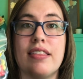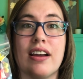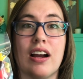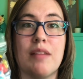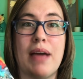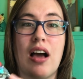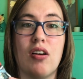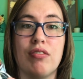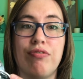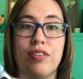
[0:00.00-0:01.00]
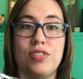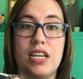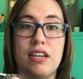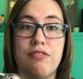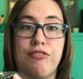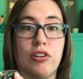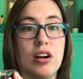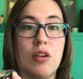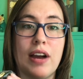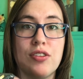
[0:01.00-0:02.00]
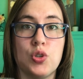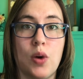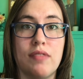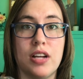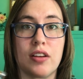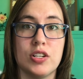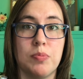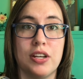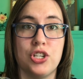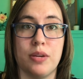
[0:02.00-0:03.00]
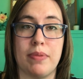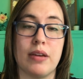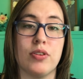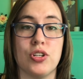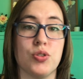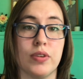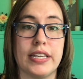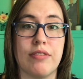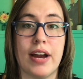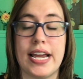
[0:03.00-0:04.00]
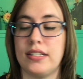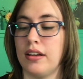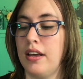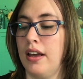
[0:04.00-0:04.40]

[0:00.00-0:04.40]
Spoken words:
They're about $50 for around $12 plus shipping, which is really great.